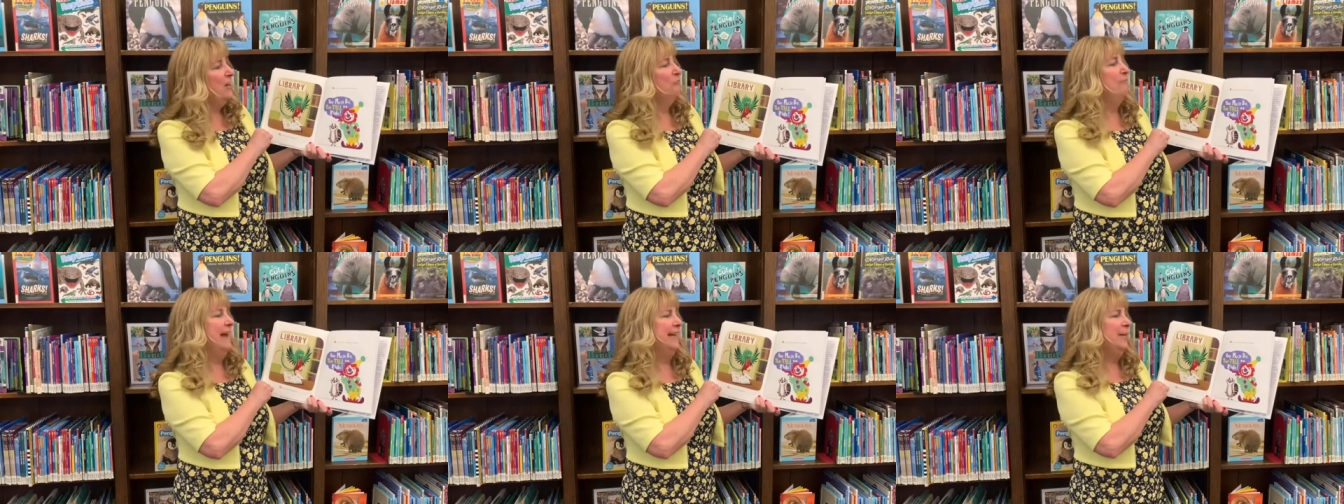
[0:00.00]

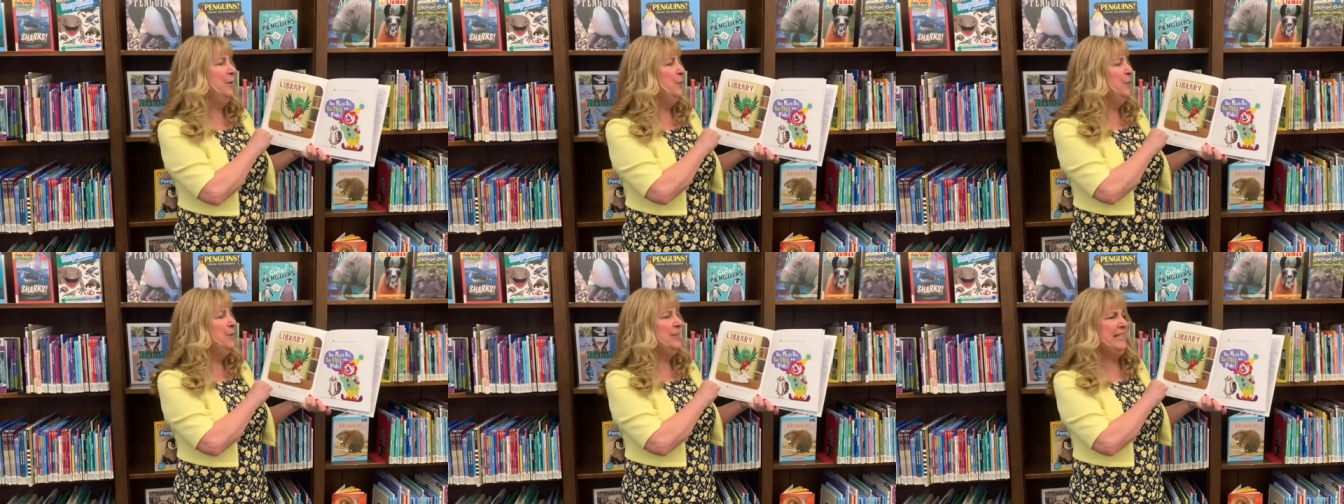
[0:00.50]

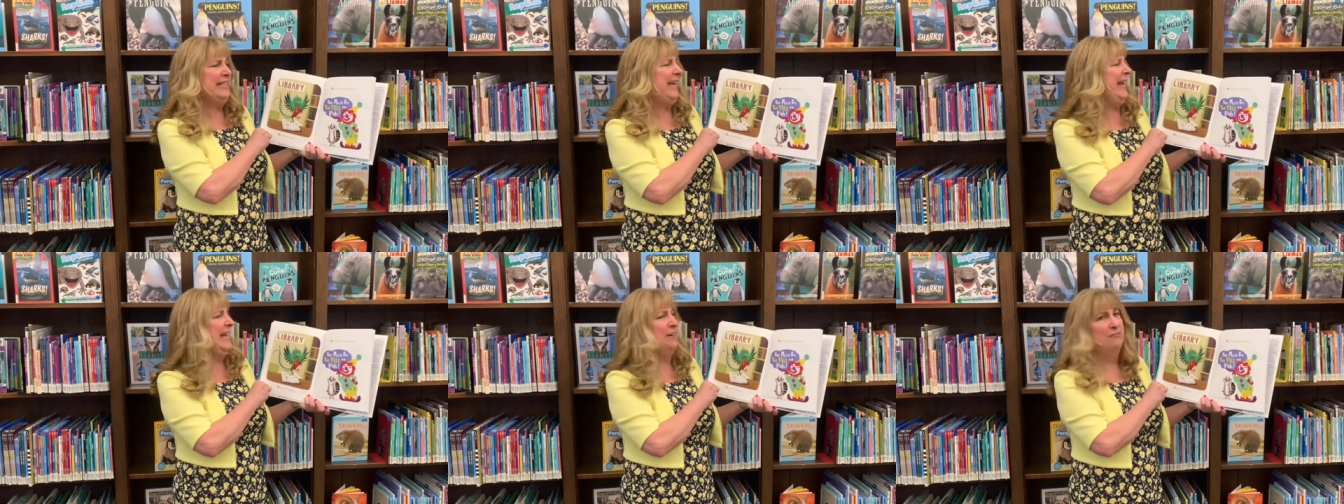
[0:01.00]
Raccoons
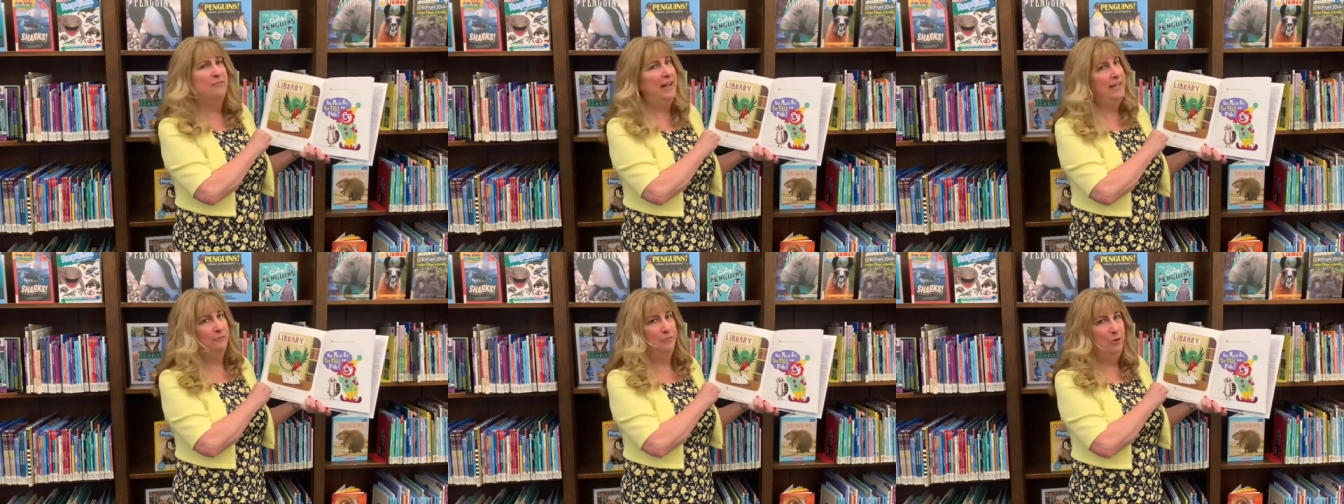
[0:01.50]
can't
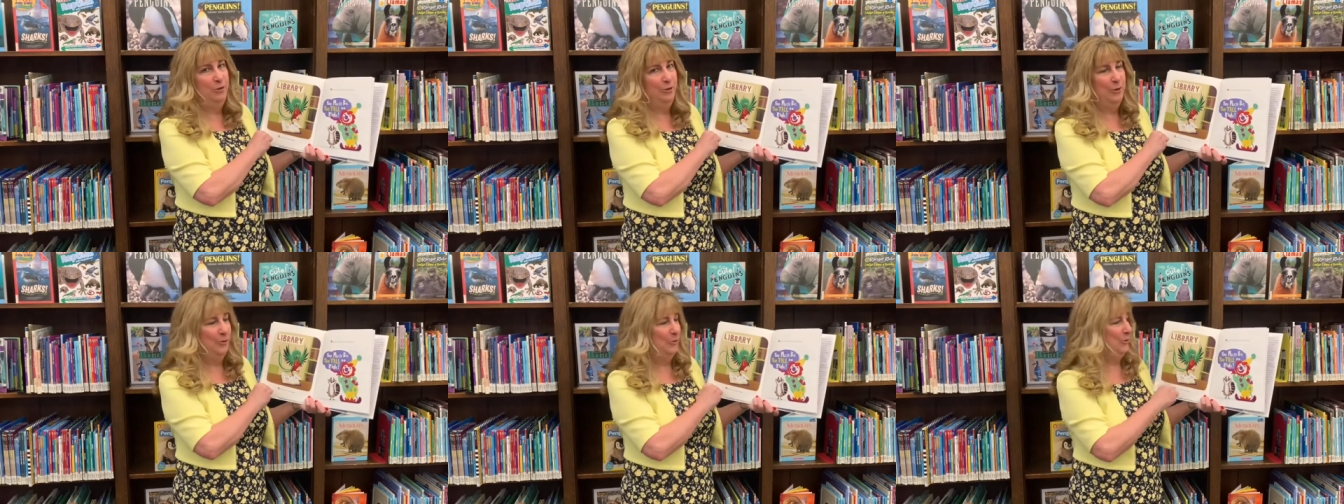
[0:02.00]
ride roller
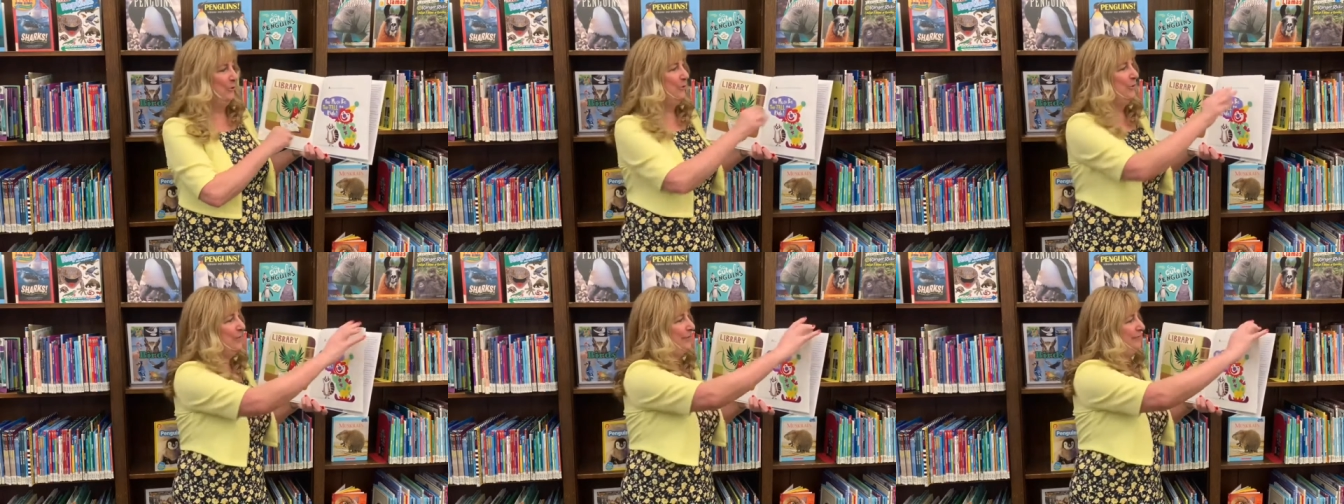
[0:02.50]

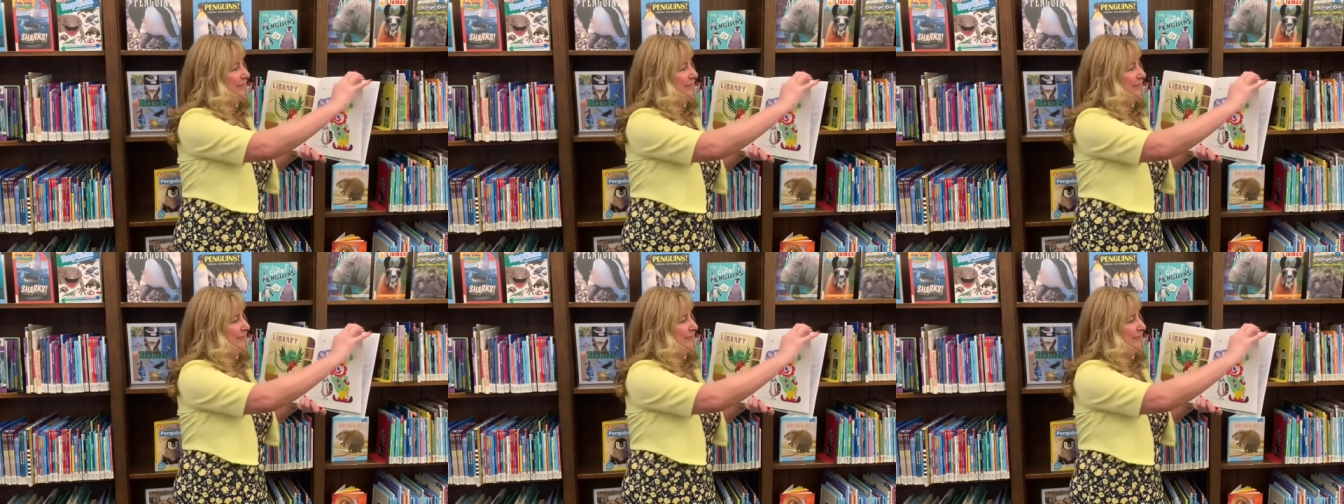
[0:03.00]
coasters.